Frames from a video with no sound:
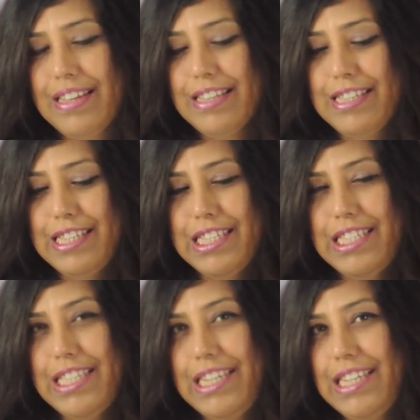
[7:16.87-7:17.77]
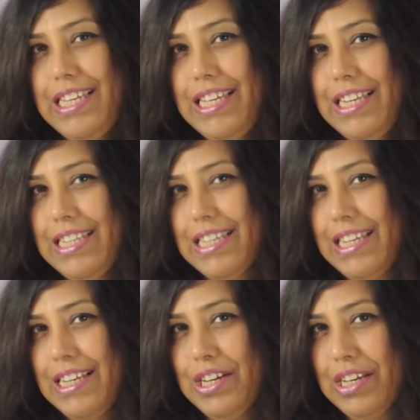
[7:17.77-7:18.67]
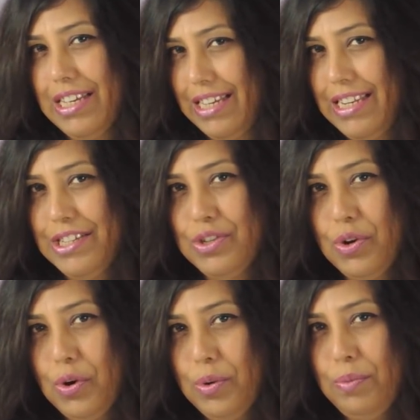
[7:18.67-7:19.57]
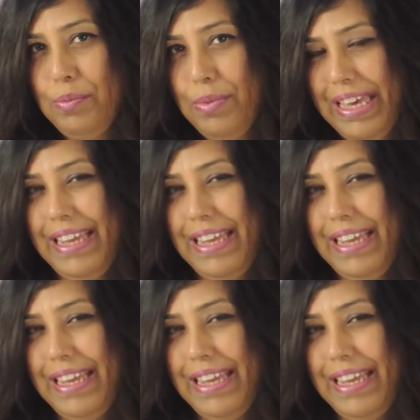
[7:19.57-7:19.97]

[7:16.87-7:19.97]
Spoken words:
sitting in his home